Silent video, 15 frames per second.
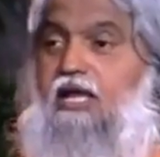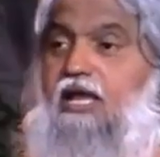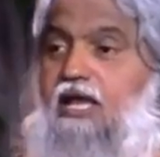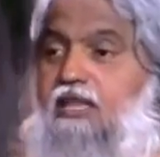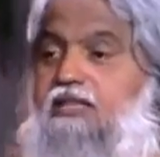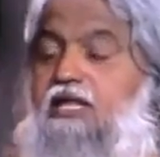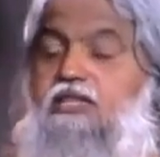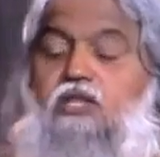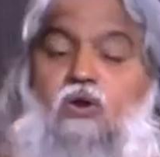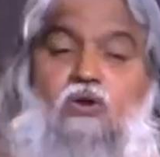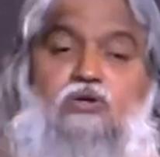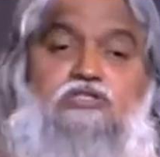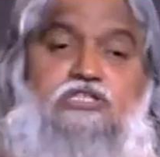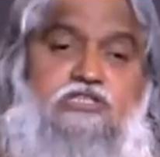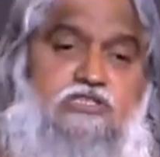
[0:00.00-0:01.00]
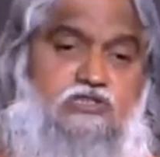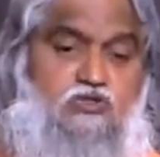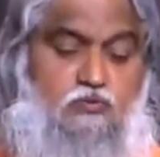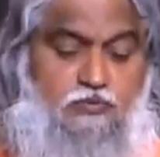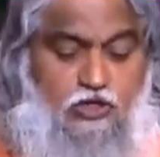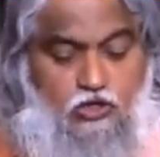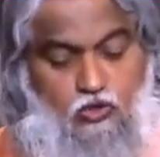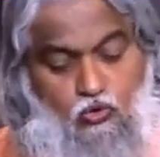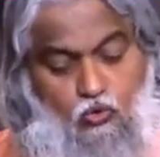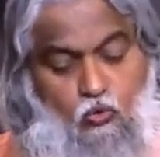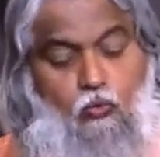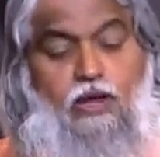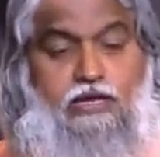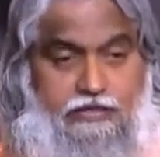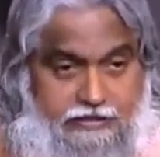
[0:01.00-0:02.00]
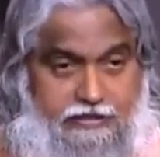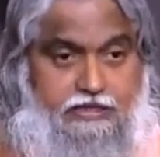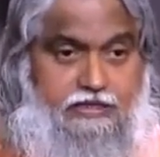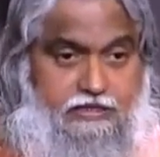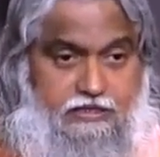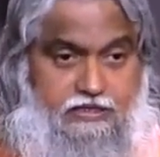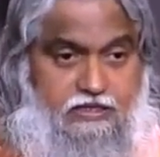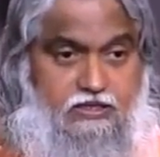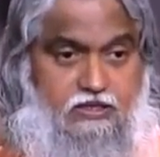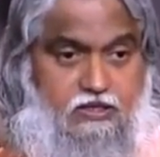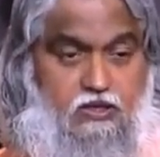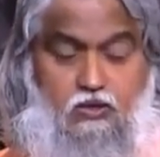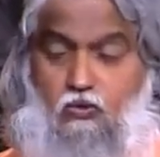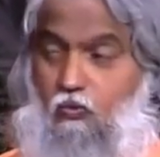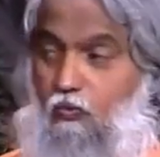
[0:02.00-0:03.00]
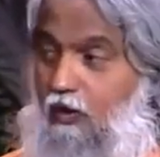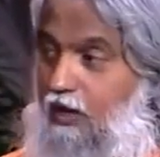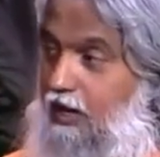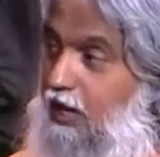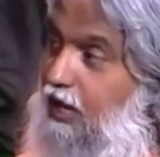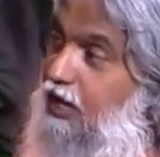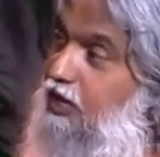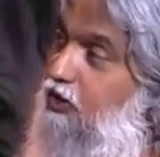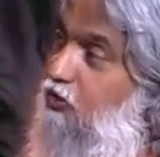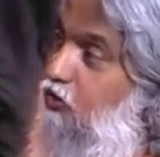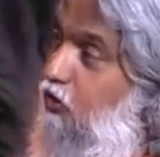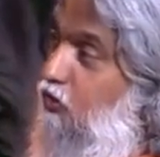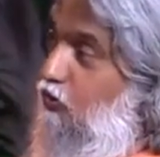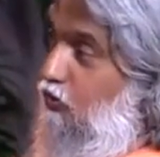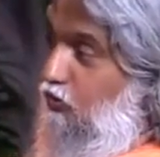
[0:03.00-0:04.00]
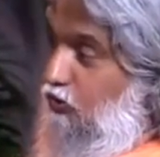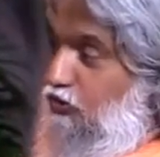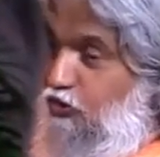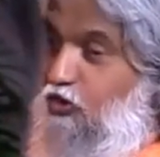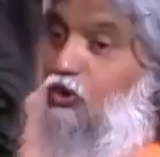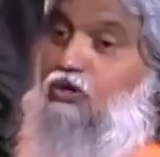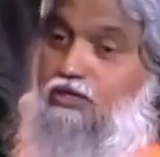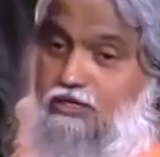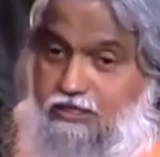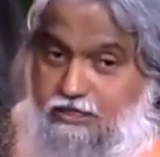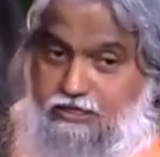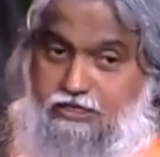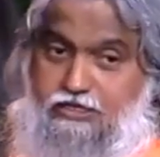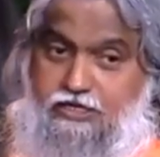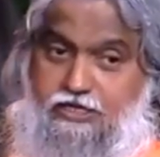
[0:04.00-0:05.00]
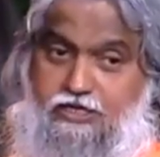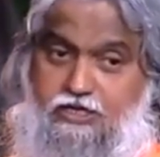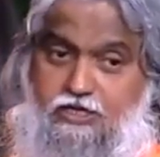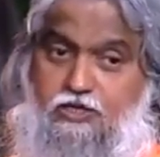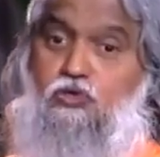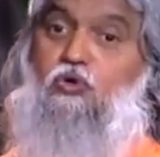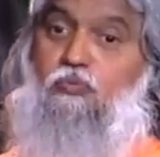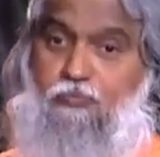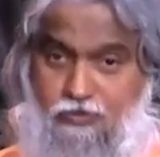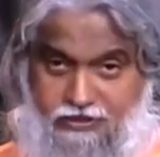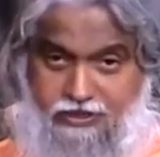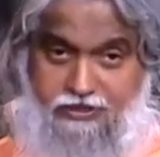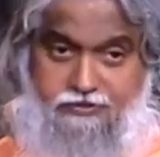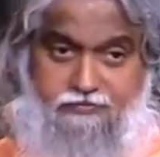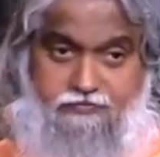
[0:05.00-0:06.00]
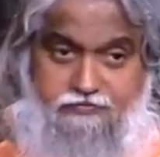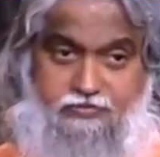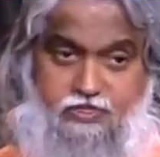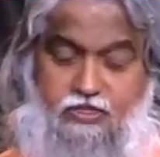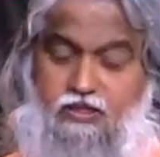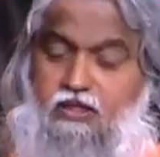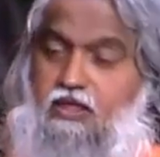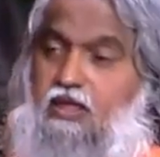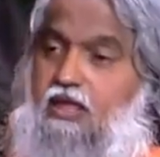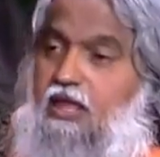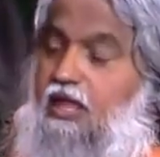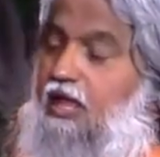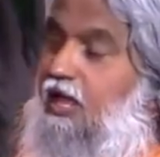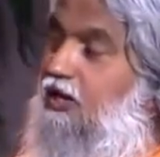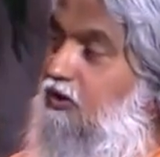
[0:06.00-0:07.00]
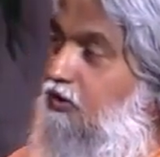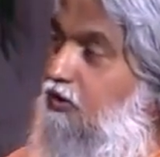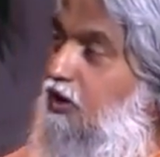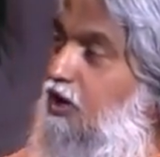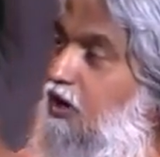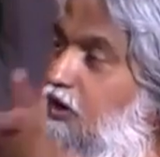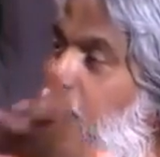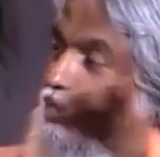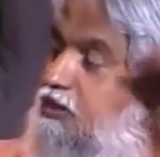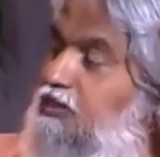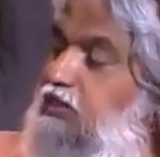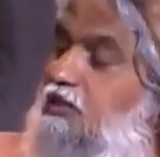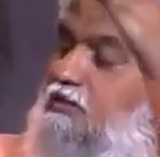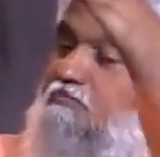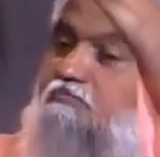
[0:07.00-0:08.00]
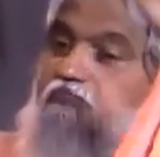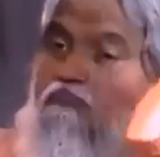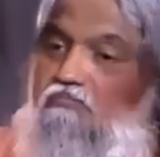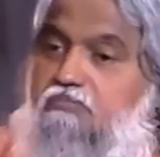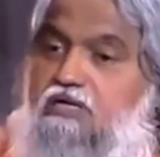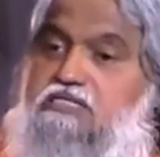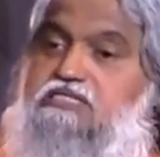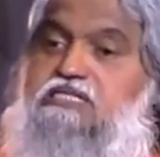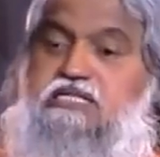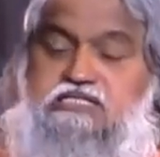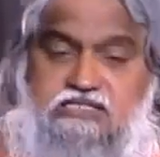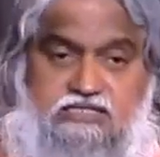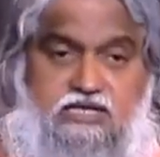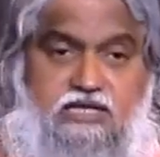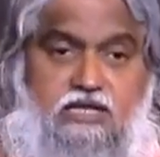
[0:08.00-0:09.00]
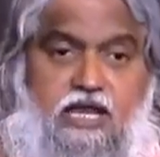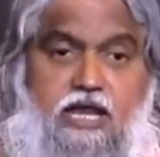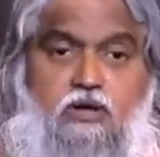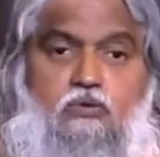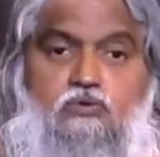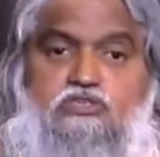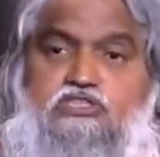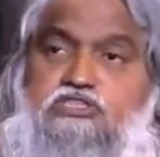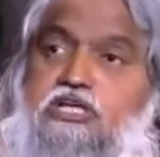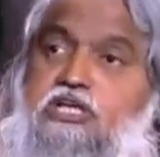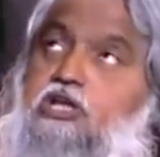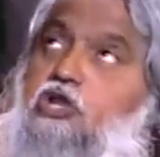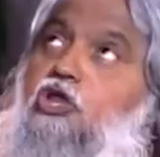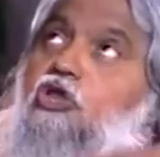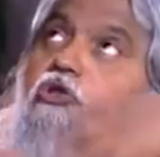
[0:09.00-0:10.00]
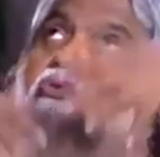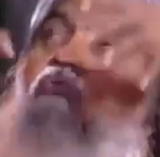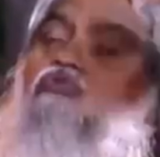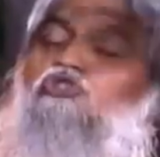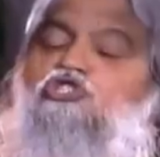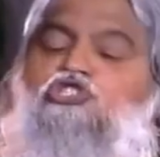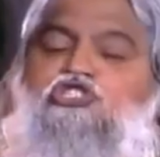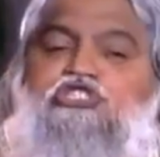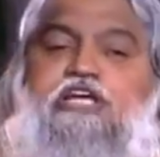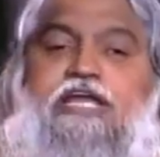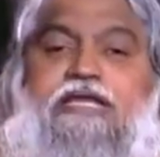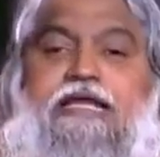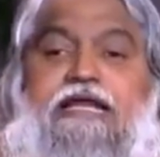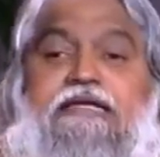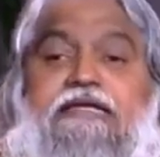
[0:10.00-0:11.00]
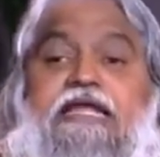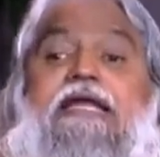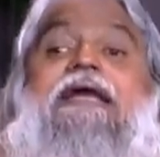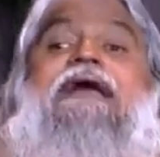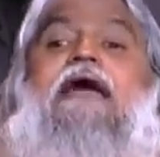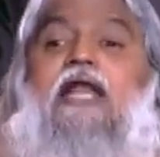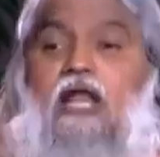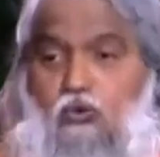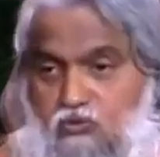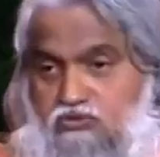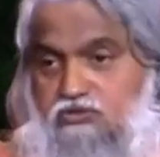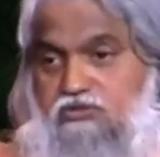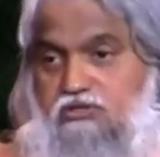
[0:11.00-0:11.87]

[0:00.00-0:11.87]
and then the Lord Jesus told me, you wait here while I'll go yonder to pray. And on the mercy seat, I could see a huge, gigantic cloud,